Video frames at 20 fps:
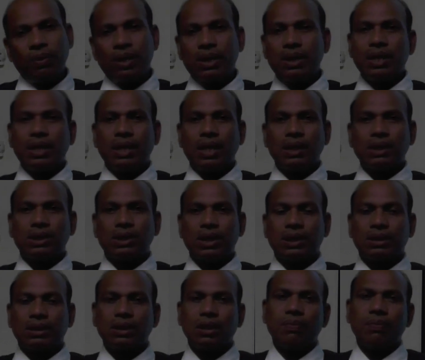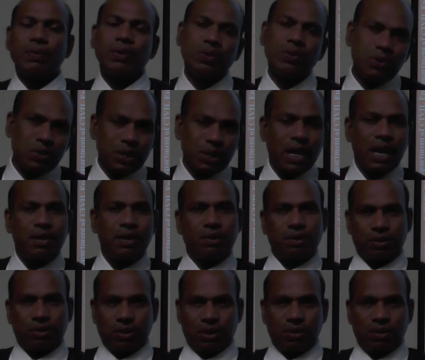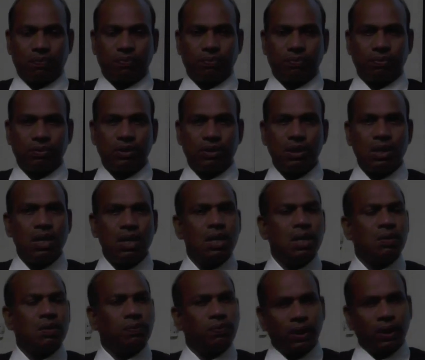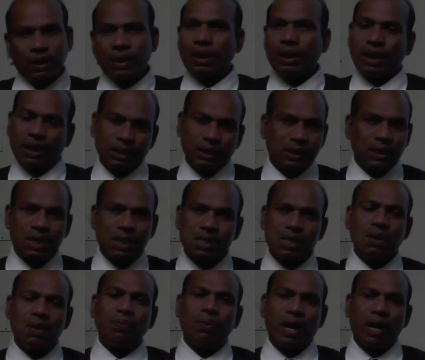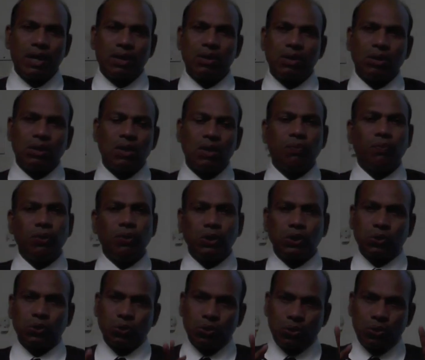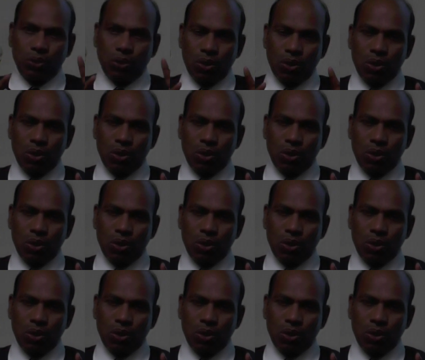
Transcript: for the construction of unit hydrograph? For the construction of hydrograph, we should